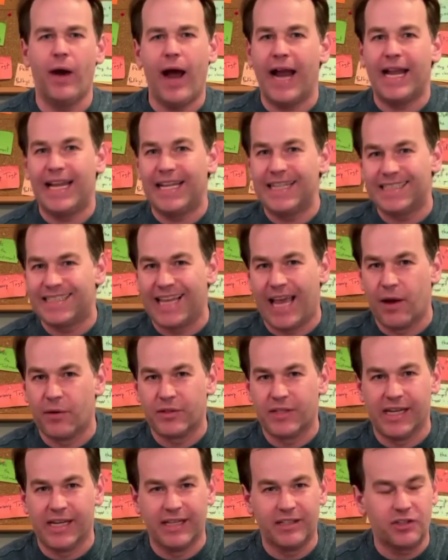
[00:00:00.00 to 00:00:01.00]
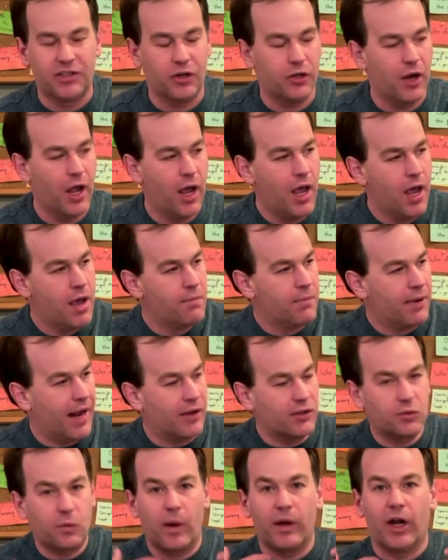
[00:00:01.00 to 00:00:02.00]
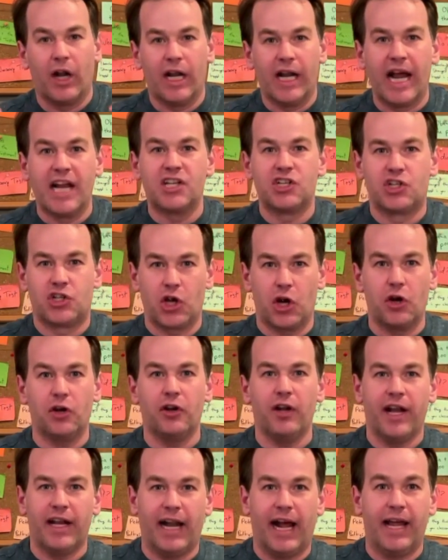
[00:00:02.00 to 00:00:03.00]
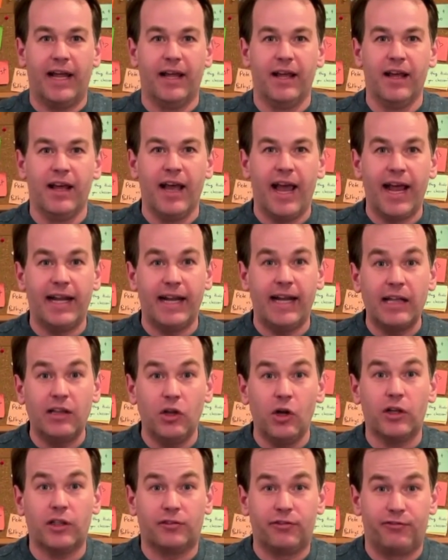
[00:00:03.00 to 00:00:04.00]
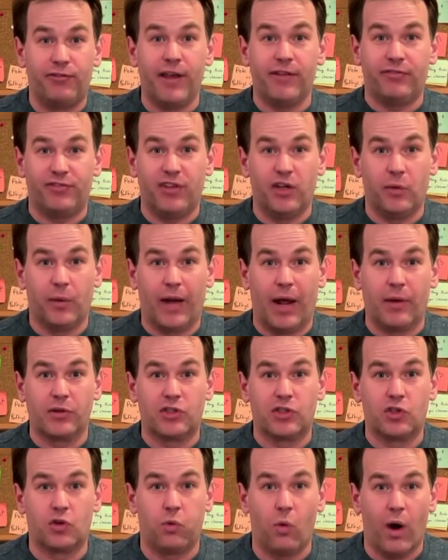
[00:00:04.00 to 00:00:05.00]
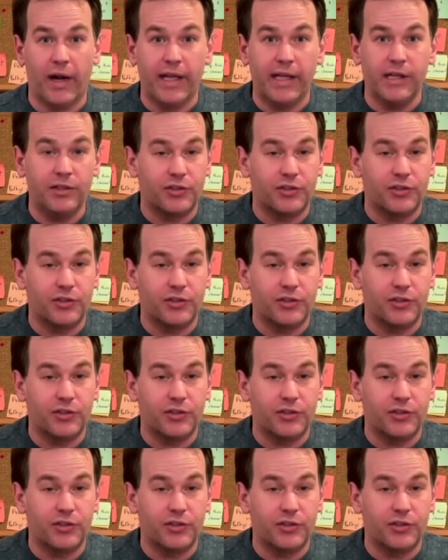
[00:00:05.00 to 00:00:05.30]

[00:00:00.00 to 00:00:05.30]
I didn't say I was an intern, but I was wearing a nice shirt, and I and I looked fifty when I was twenty,